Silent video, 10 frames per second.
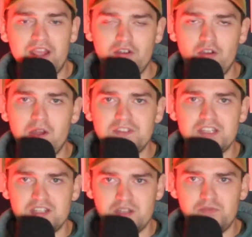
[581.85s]
Now obviously
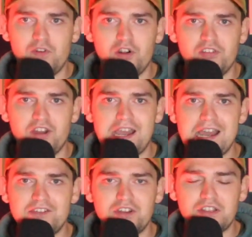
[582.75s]
James Forrest got a
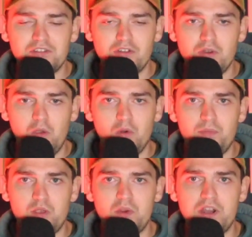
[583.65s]
hat-trick, so it would
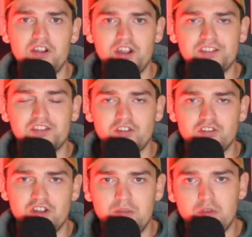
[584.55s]
be weird not to touch
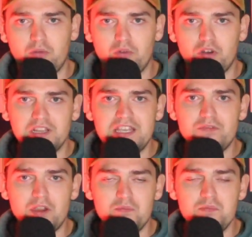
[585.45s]
on him, but I'm going to leave
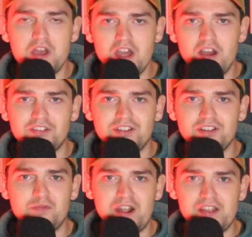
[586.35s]
him until the
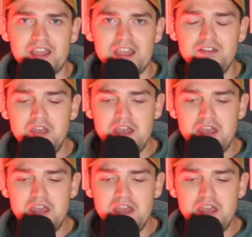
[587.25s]
very end.